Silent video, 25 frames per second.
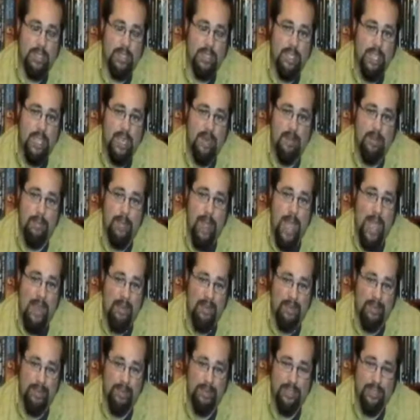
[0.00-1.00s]
and that it
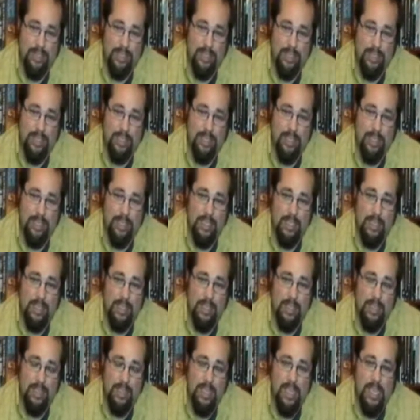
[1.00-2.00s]
matters.
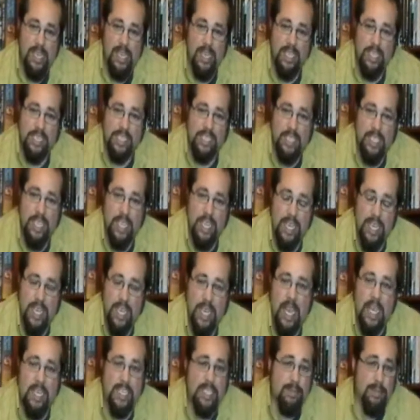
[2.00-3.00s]
They need to see it
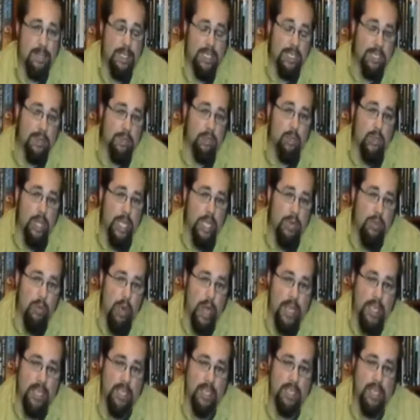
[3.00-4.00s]
in us because we
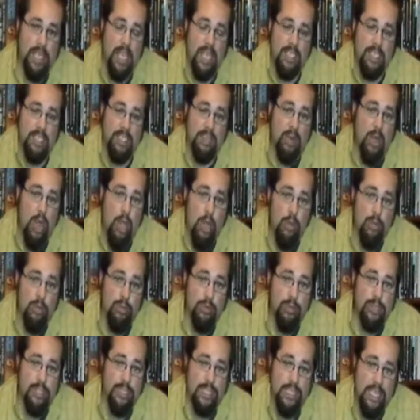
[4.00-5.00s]
recognize our
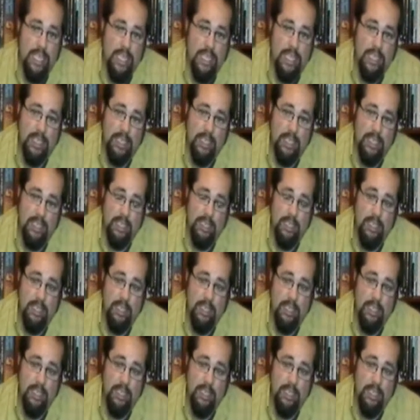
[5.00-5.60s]
own sin.